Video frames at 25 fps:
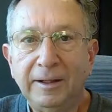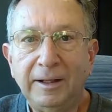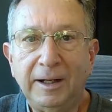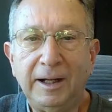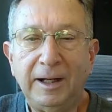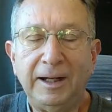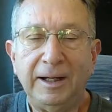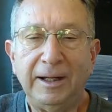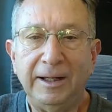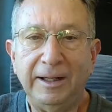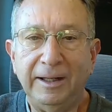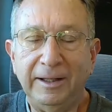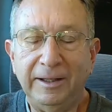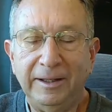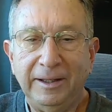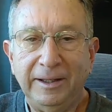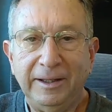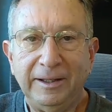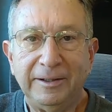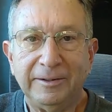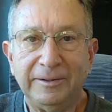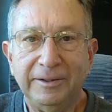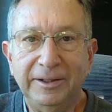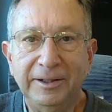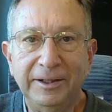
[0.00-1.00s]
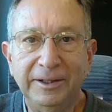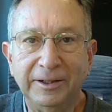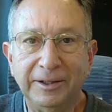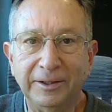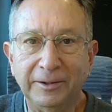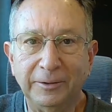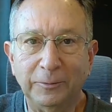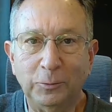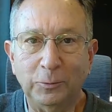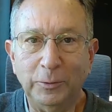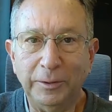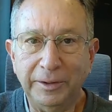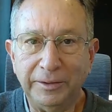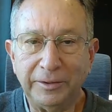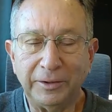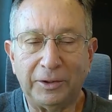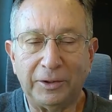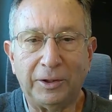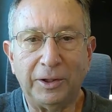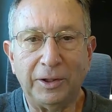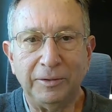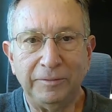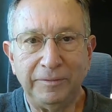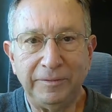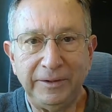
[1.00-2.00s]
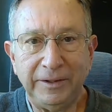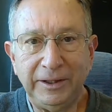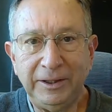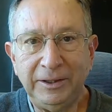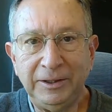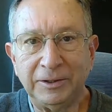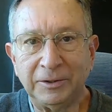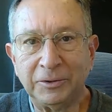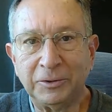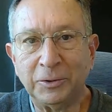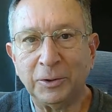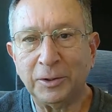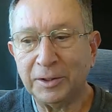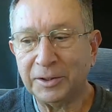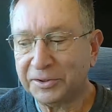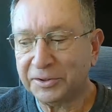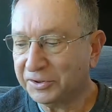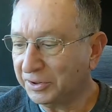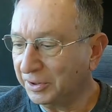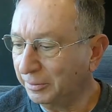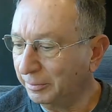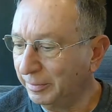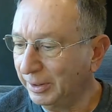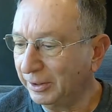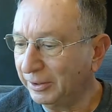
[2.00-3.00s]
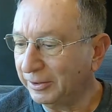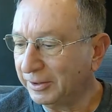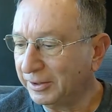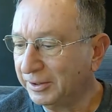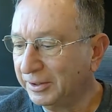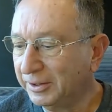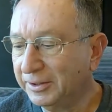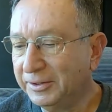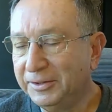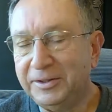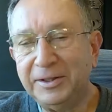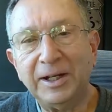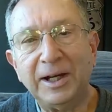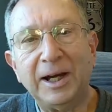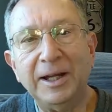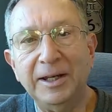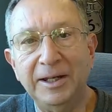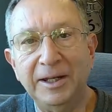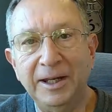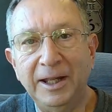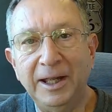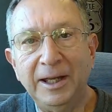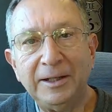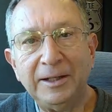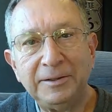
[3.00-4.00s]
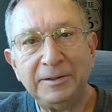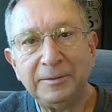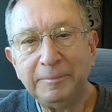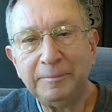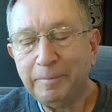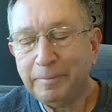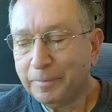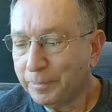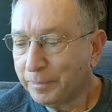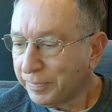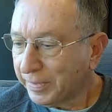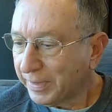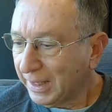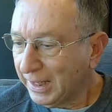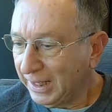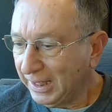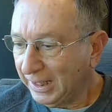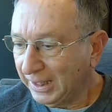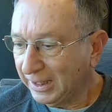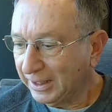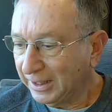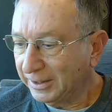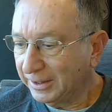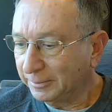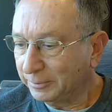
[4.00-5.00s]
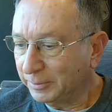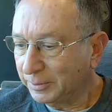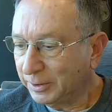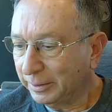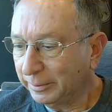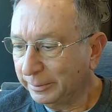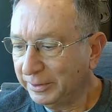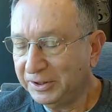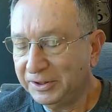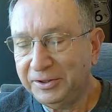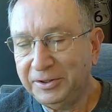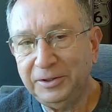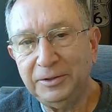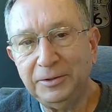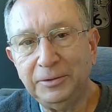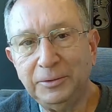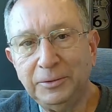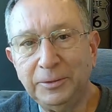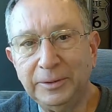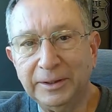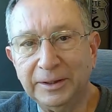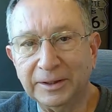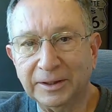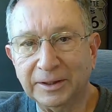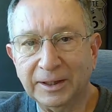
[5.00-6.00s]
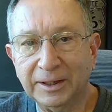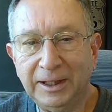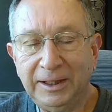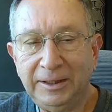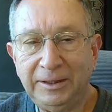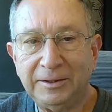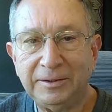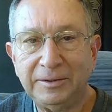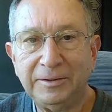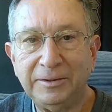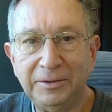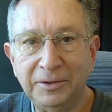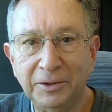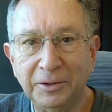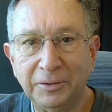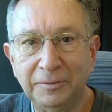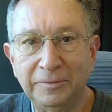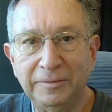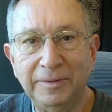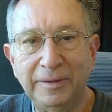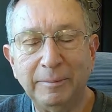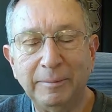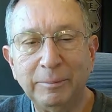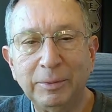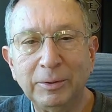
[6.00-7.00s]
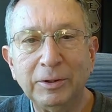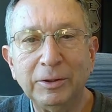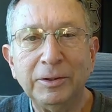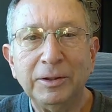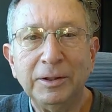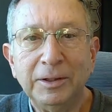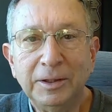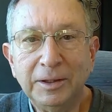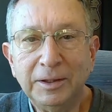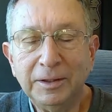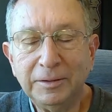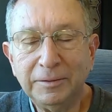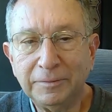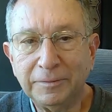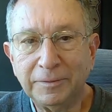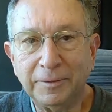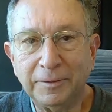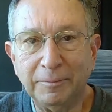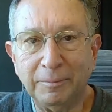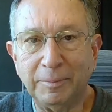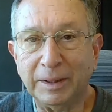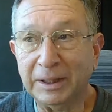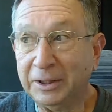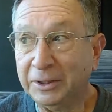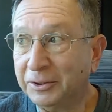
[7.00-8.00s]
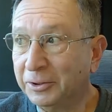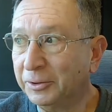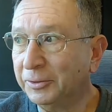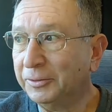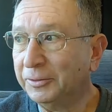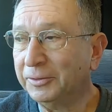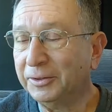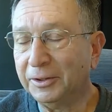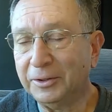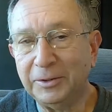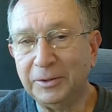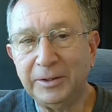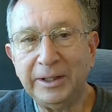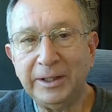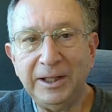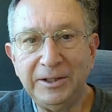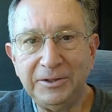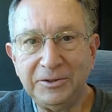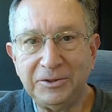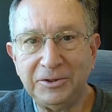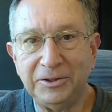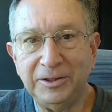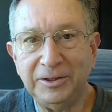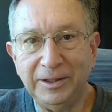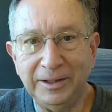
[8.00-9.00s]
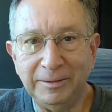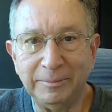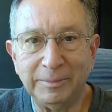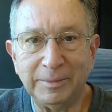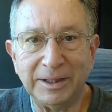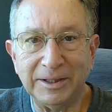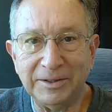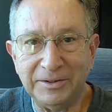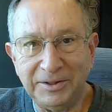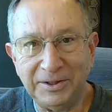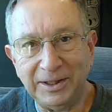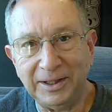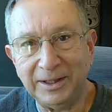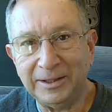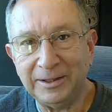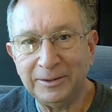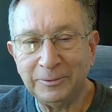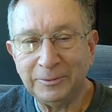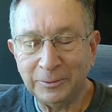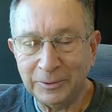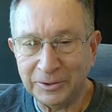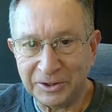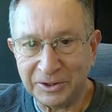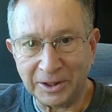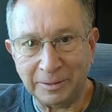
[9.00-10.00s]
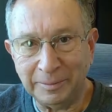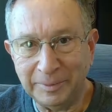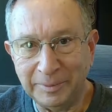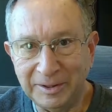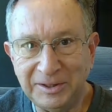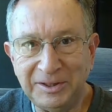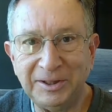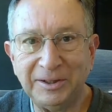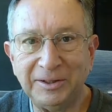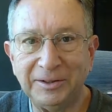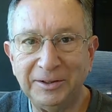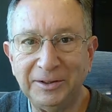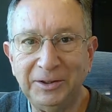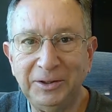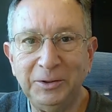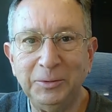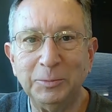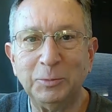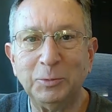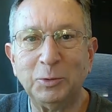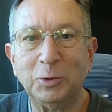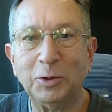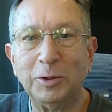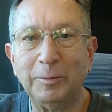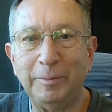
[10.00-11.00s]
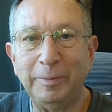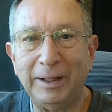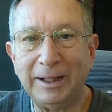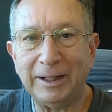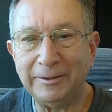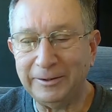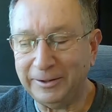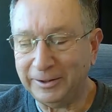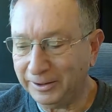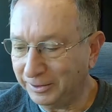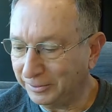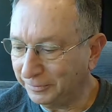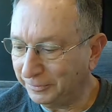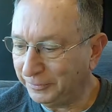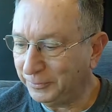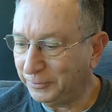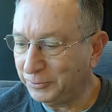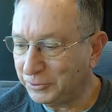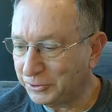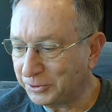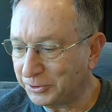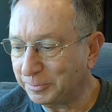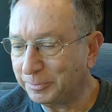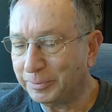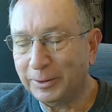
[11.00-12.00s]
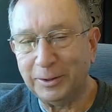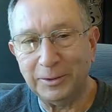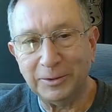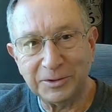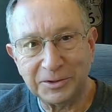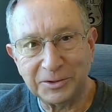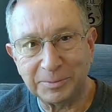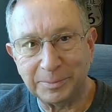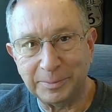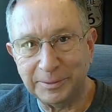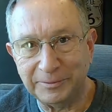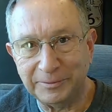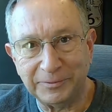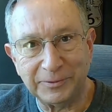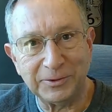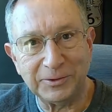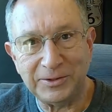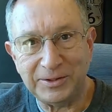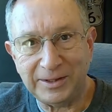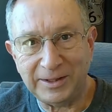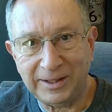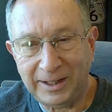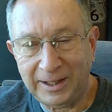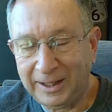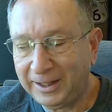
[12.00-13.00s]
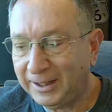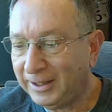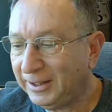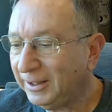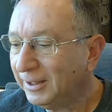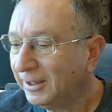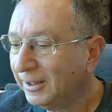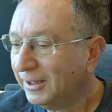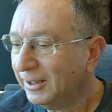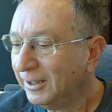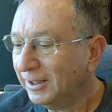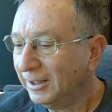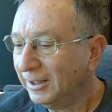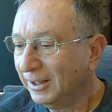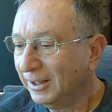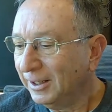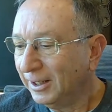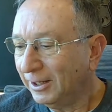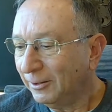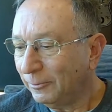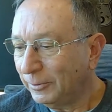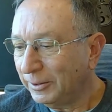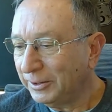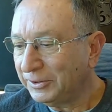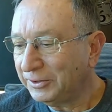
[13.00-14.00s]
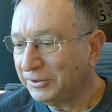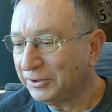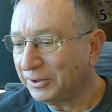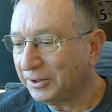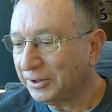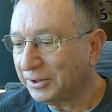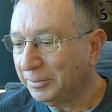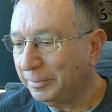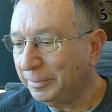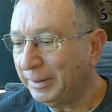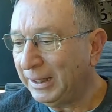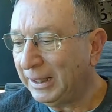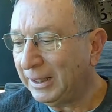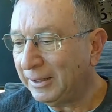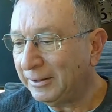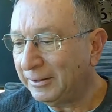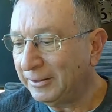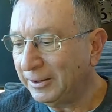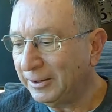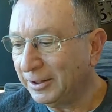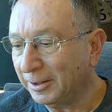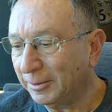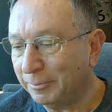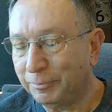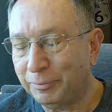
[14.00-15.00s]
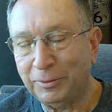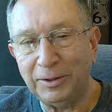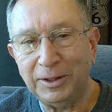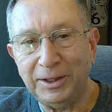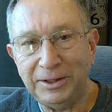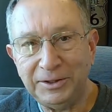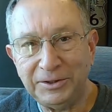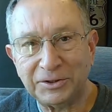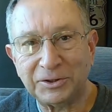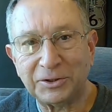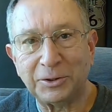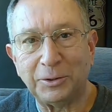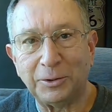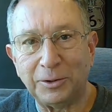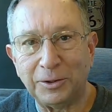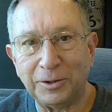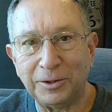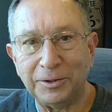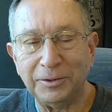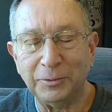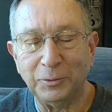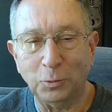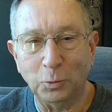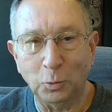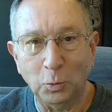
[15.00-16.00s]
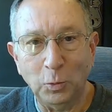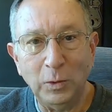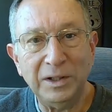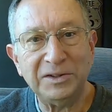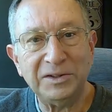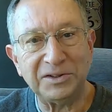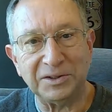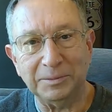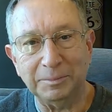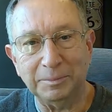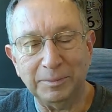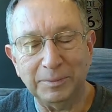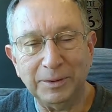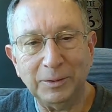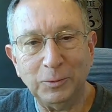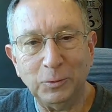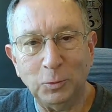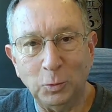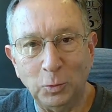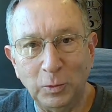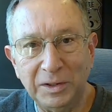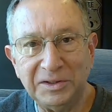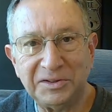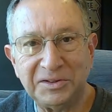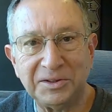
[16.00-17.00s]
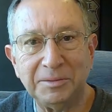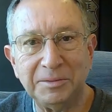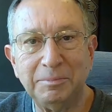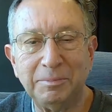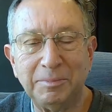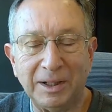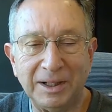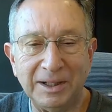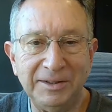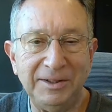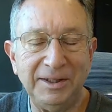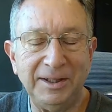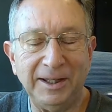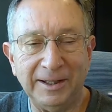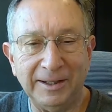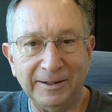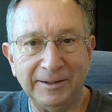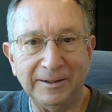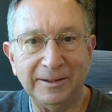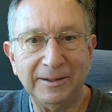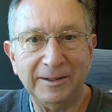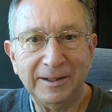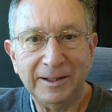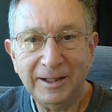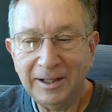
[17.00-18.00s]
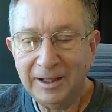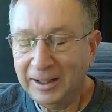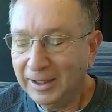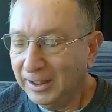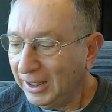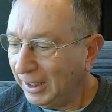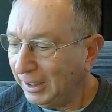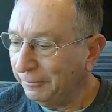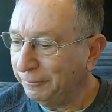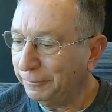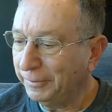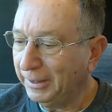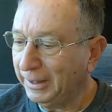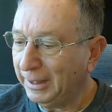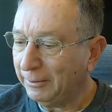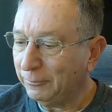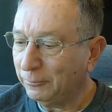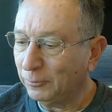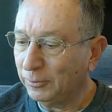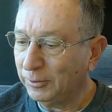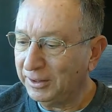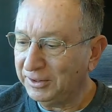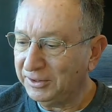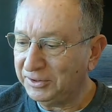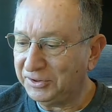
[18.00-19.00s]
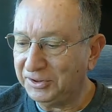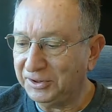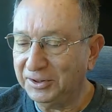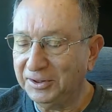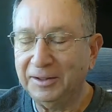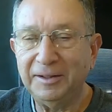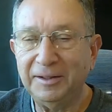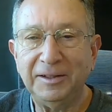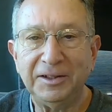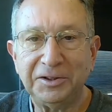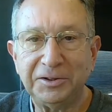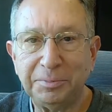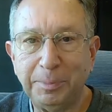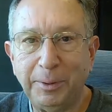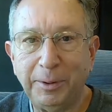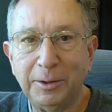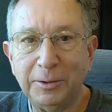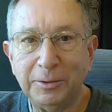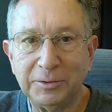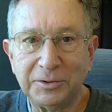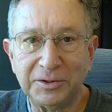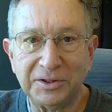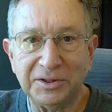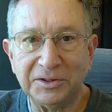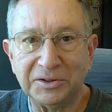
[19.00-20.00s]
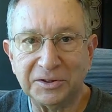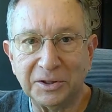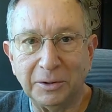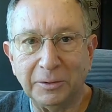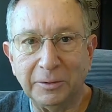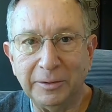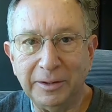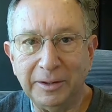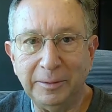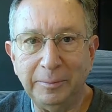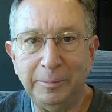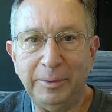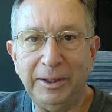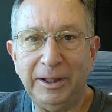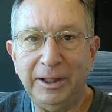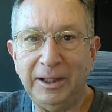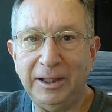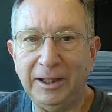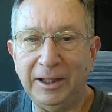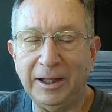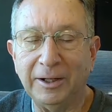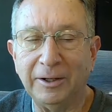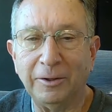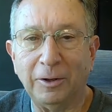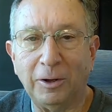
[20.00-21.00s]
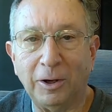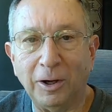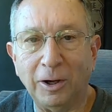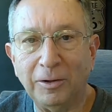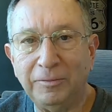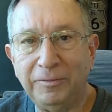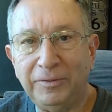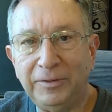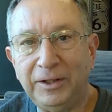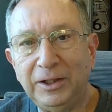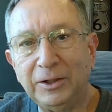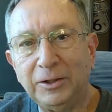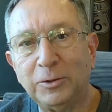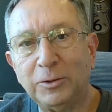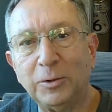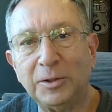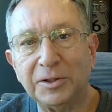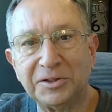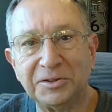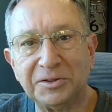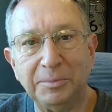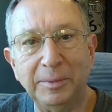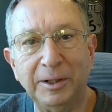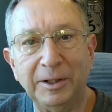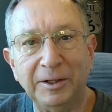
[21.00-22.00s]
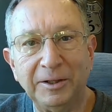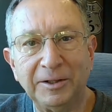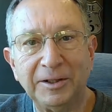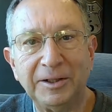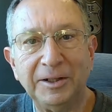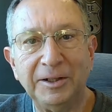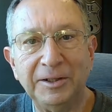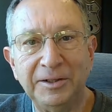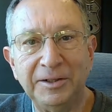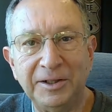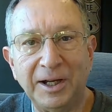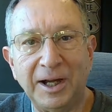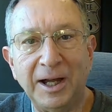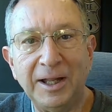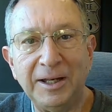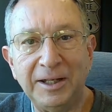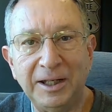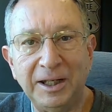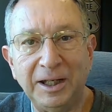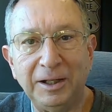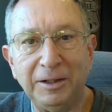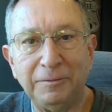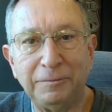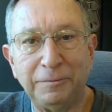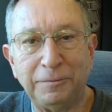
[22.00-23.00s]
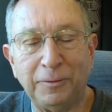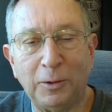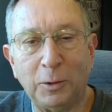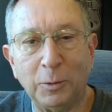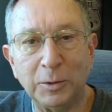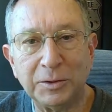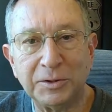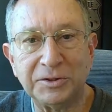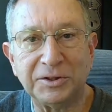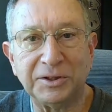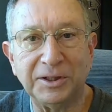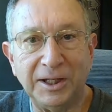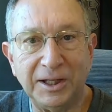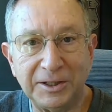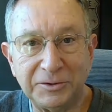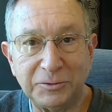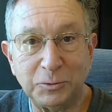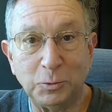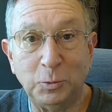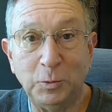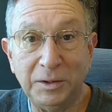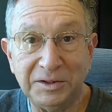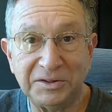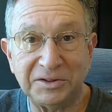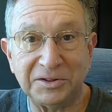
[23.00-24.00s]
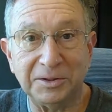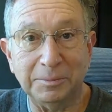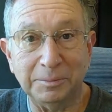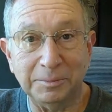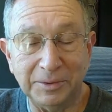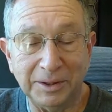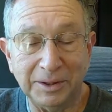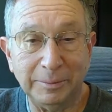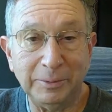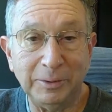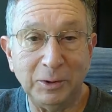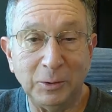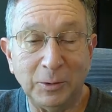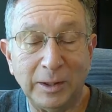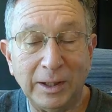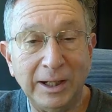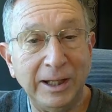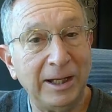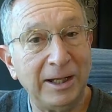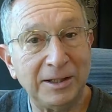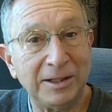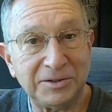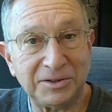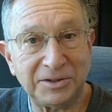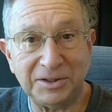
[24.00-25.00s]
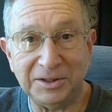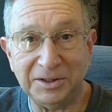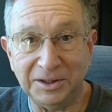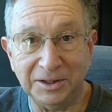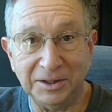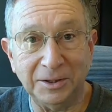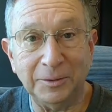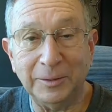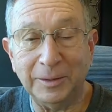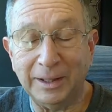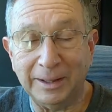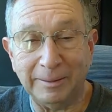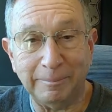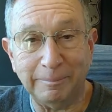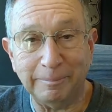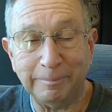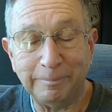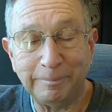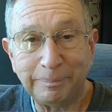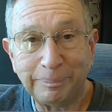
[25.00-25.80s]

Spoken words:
Hi, Alan here with RVAcrossAmerica.net, and I'm coming to you in late November from my current location in Montana, which I'll be telling you more about in a future post. But for today, I want to talk about a place called Wisdom, Montana. And for that reason, this post is going to be at RVAcrossAmerica.net/wisdom, WISDOM.